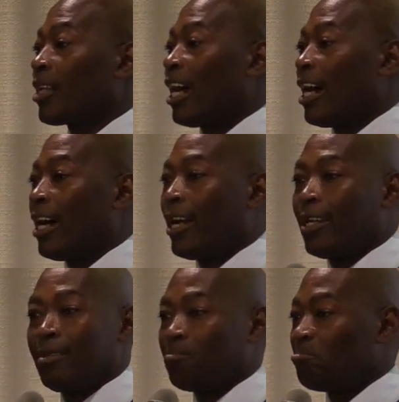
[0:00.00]

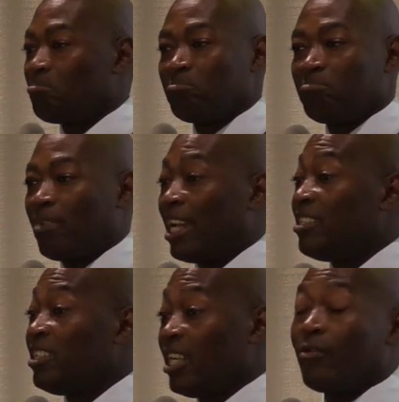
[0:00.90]
I
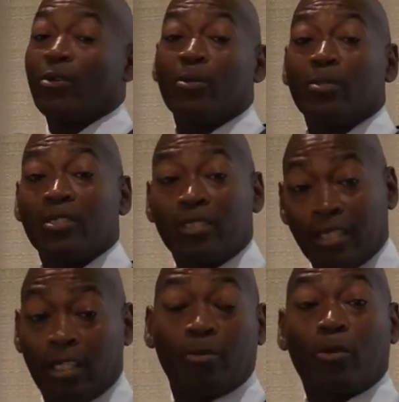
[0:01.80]
had never
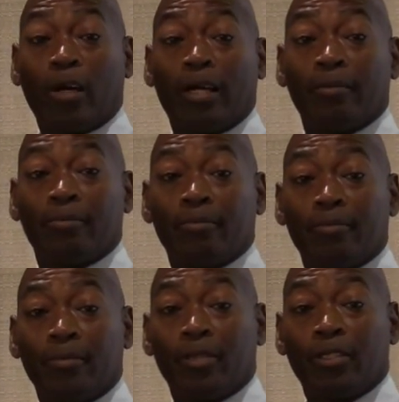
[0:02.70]
seen him cry
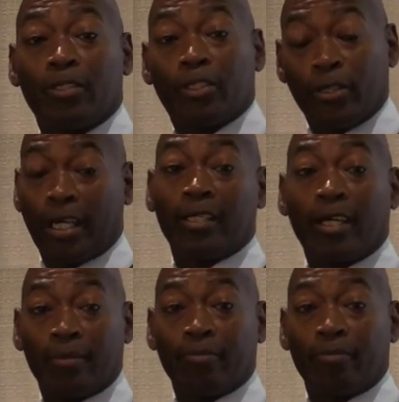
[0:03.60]
till that day.